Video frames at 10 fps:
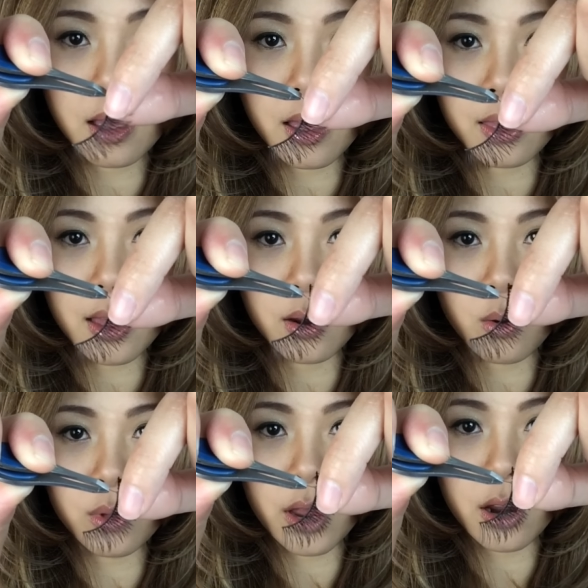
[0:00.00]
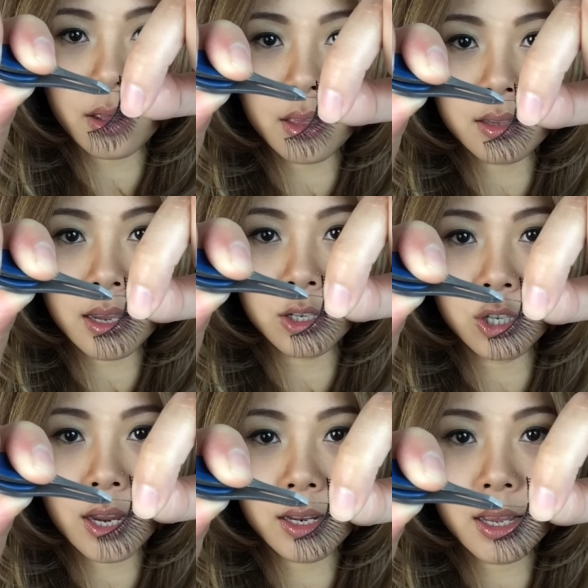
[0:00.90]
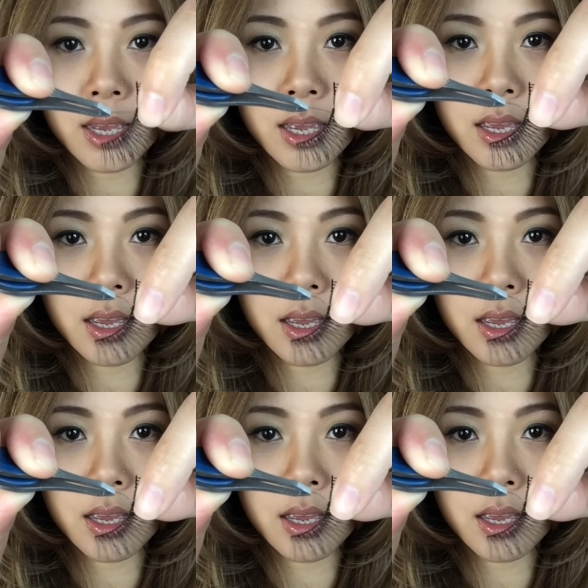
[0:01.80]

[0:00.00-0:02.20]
and then hold the hair like this and gently